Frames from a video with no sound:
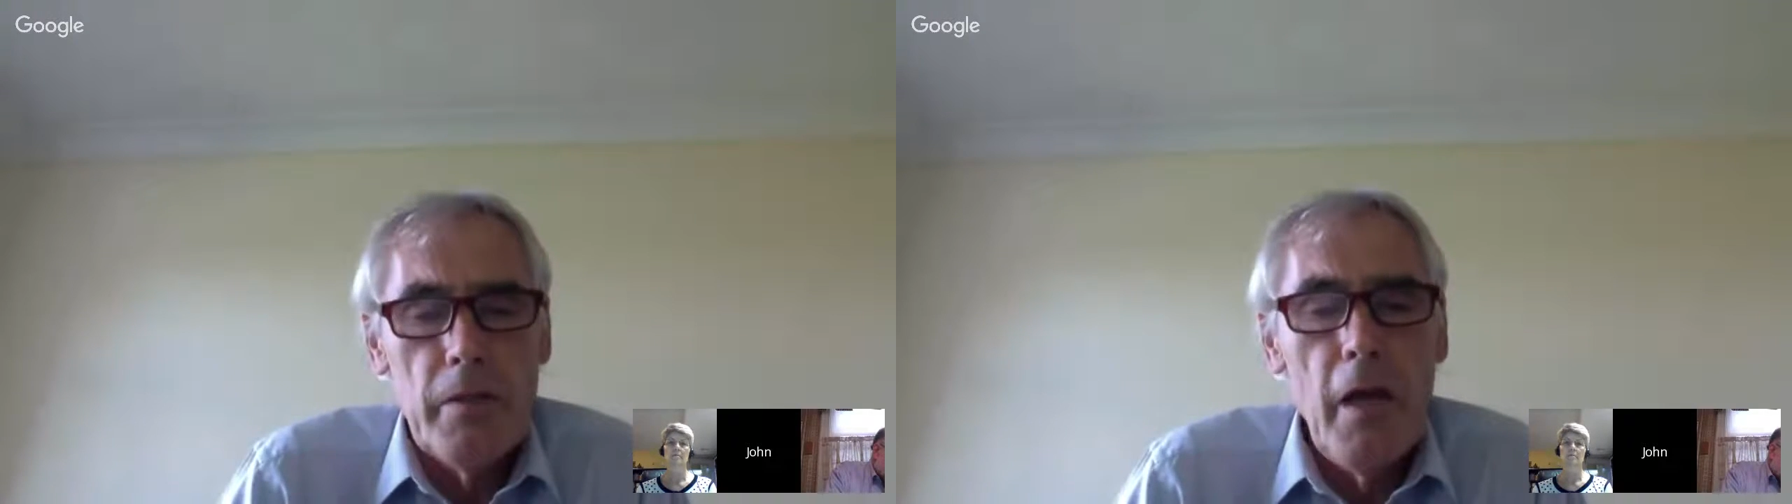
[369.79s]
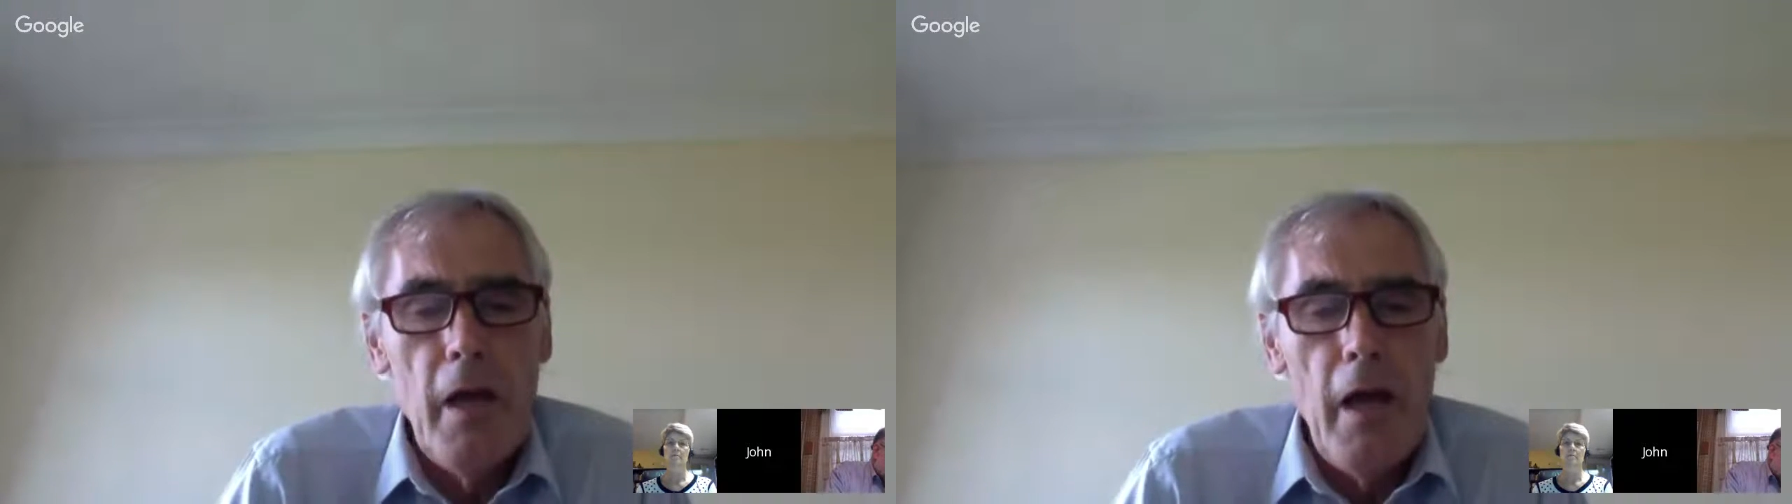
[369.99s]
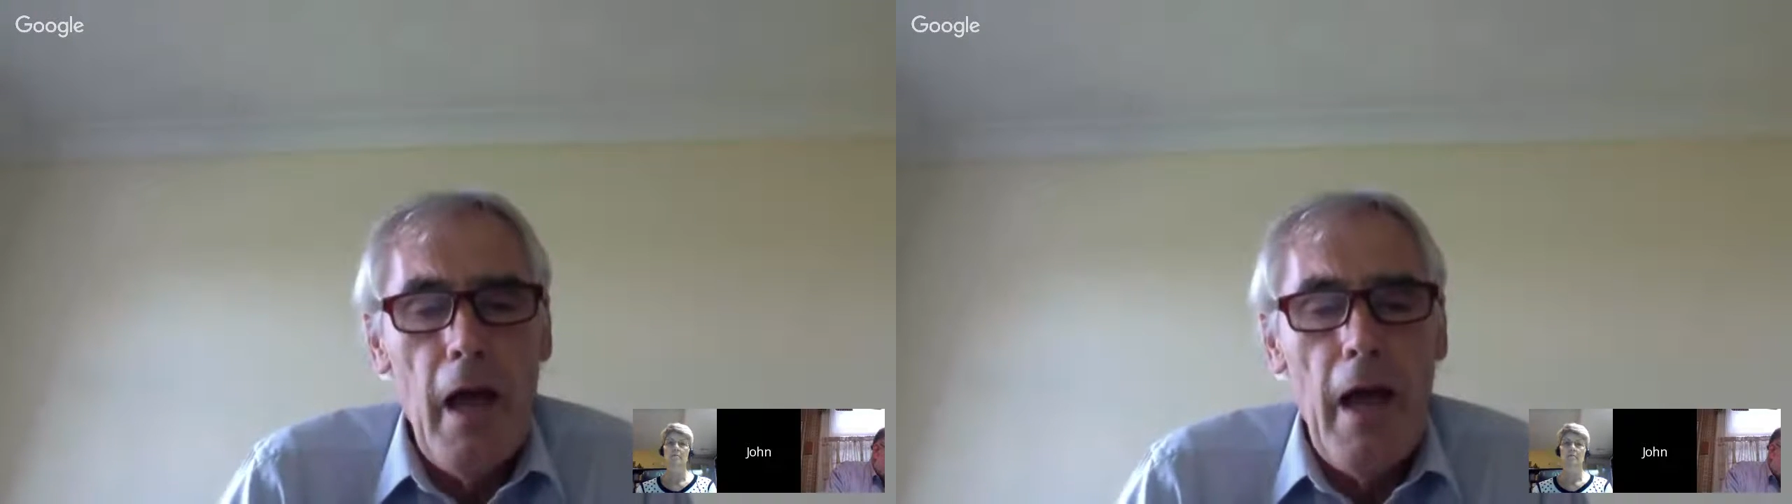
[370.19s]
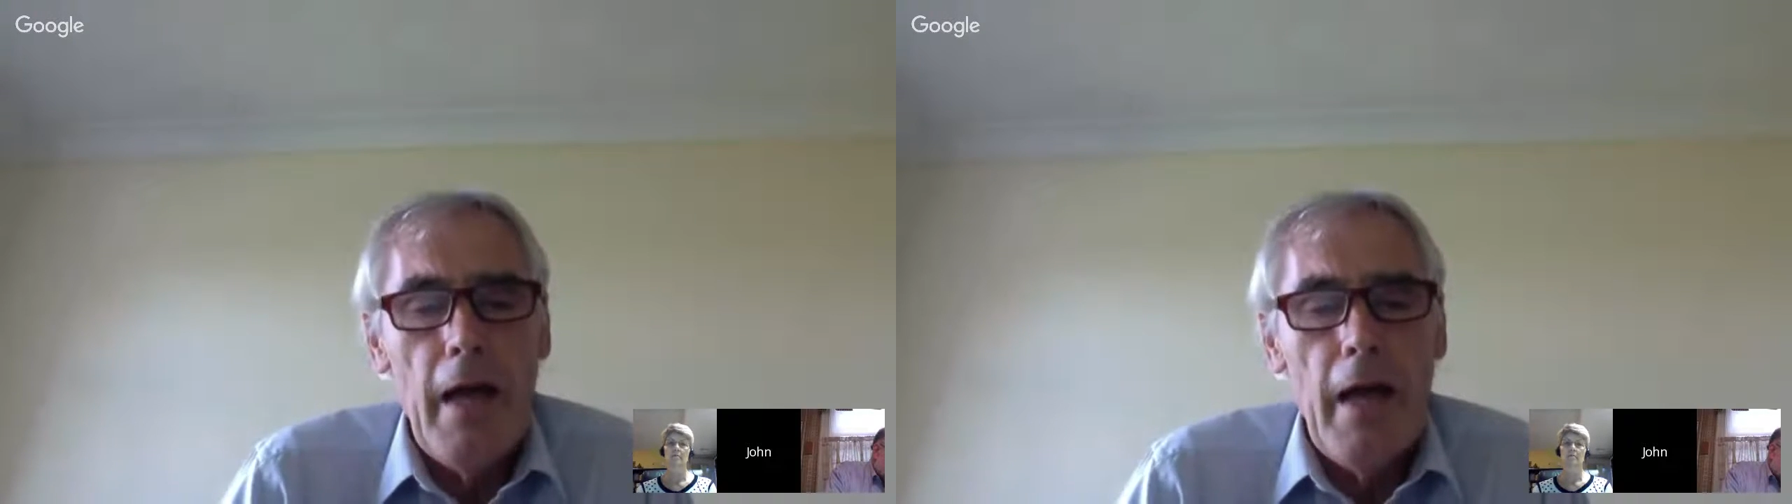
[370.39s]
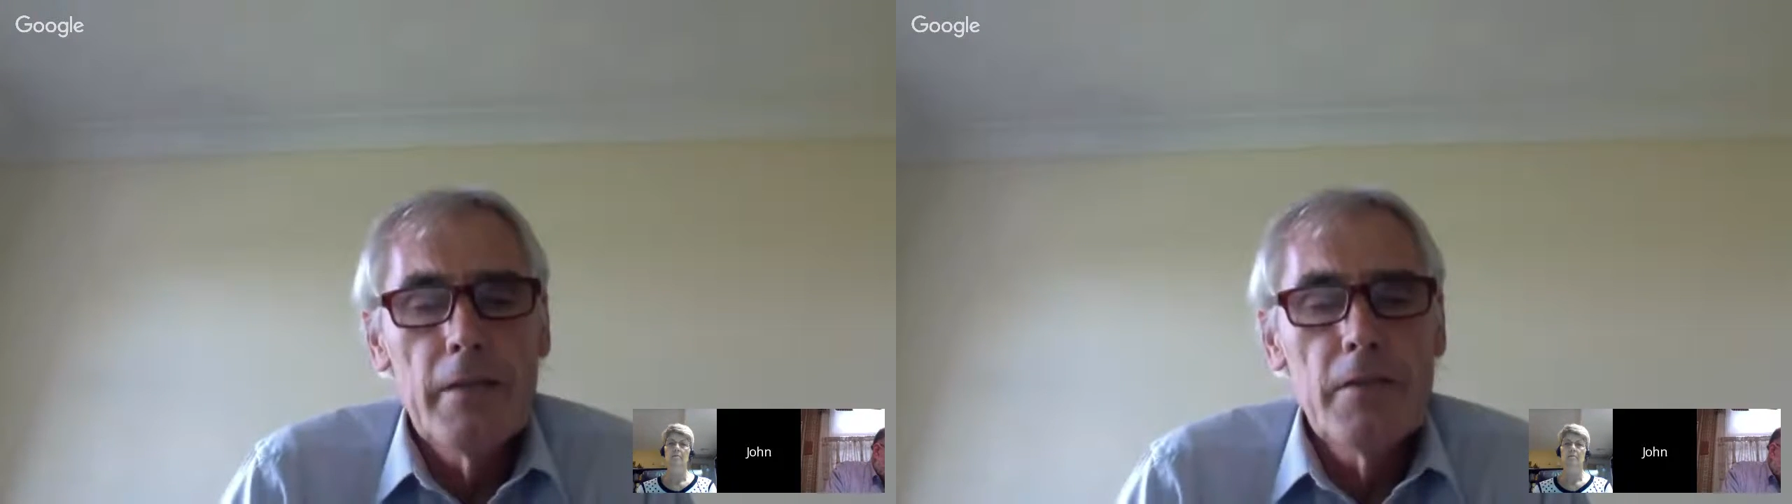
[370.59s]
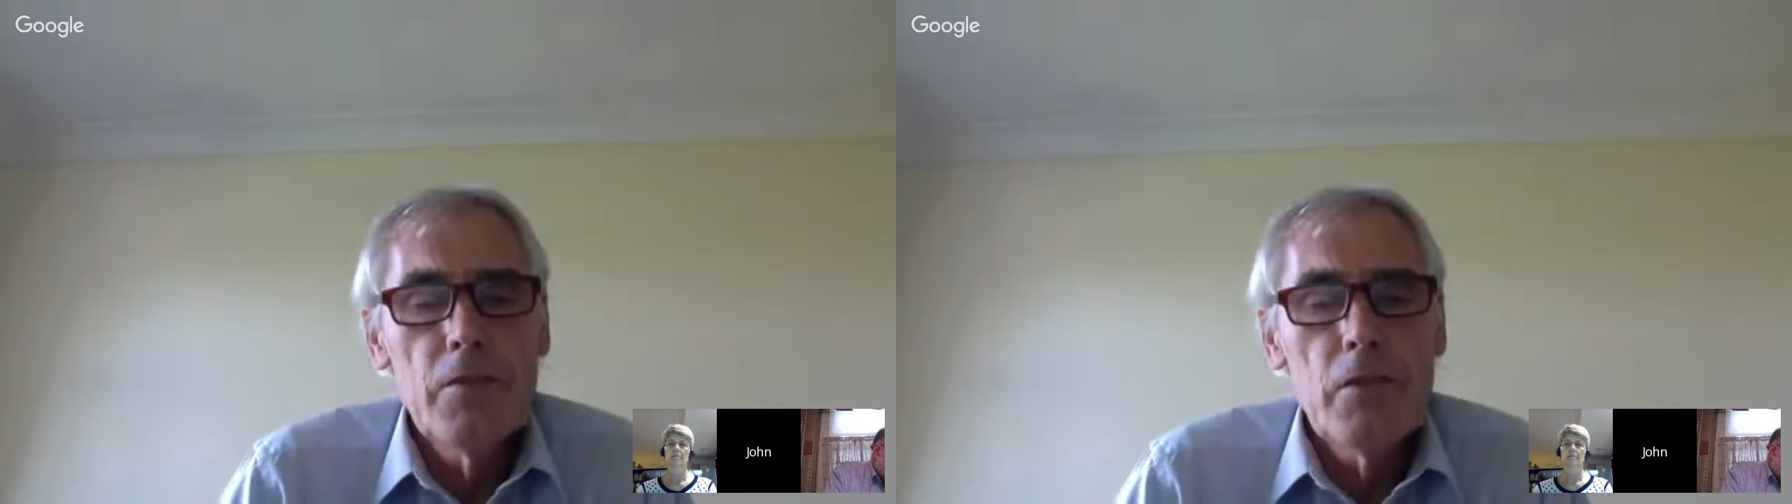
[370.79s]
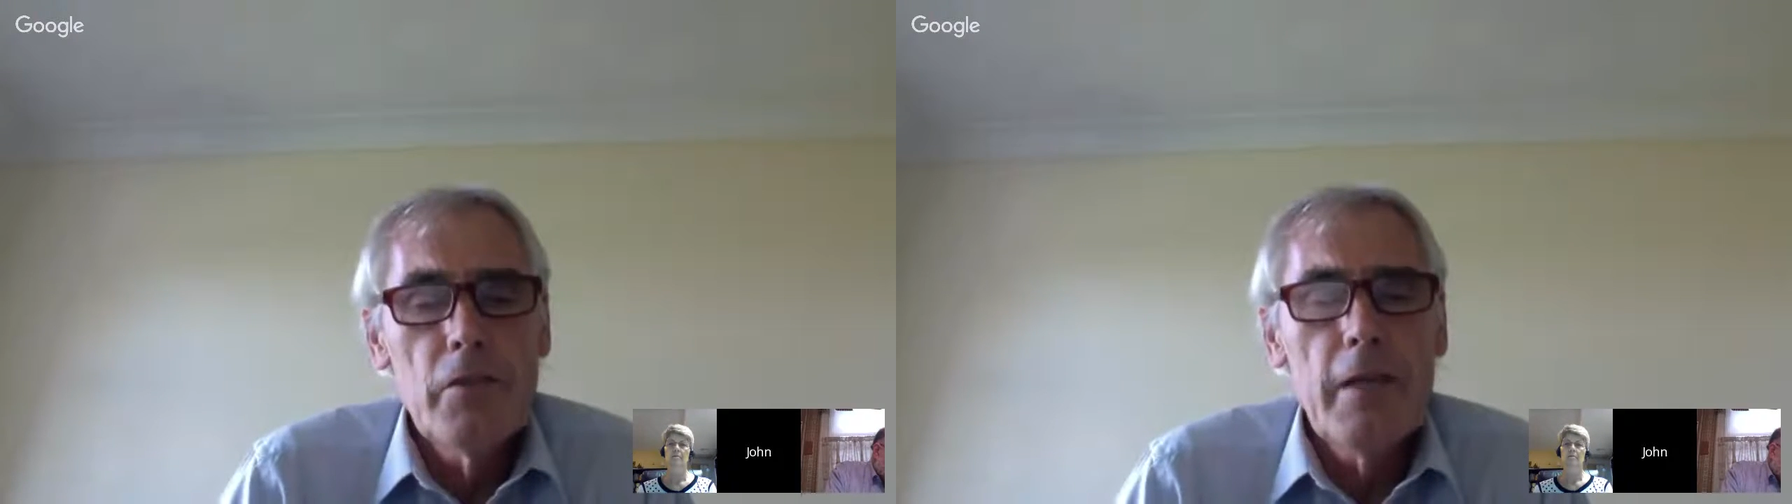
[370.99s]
And that